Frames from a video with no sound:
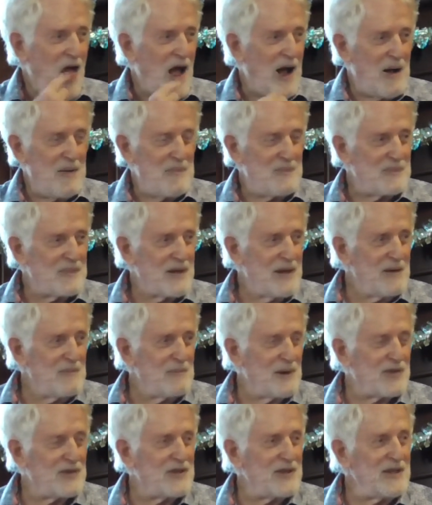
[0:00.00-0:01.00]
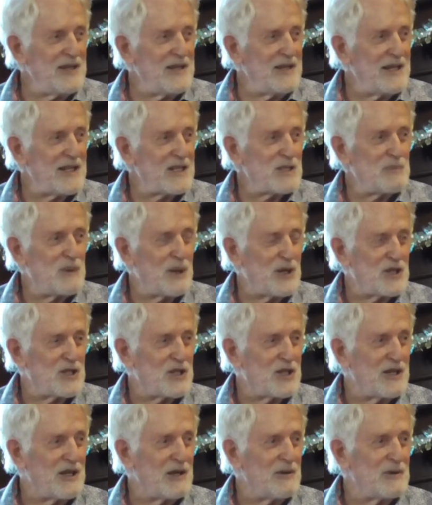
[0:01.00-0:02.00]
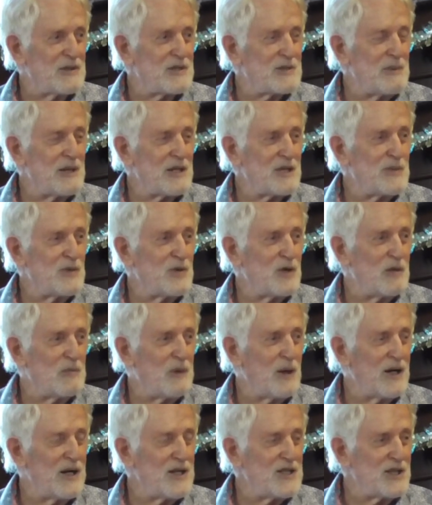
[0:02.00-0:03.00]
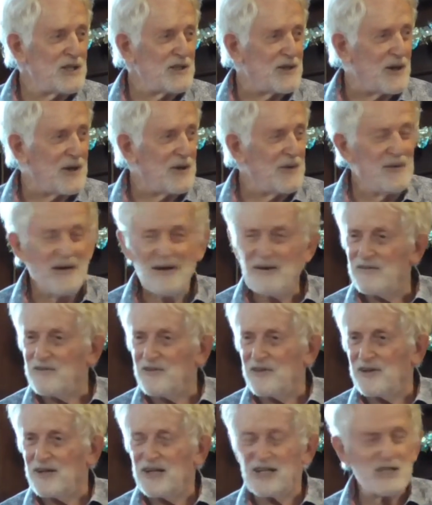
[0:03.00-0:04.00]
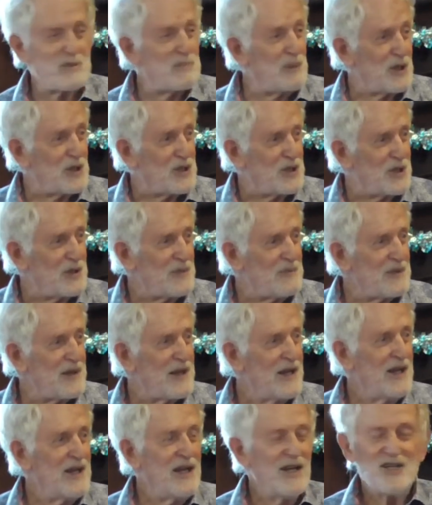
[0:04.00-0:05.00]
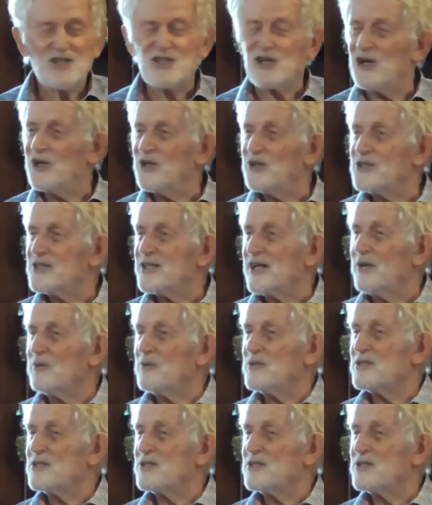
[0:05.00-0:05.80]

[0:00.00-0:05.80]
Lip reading: But the next picture, it was much more obliging though. The next picture shows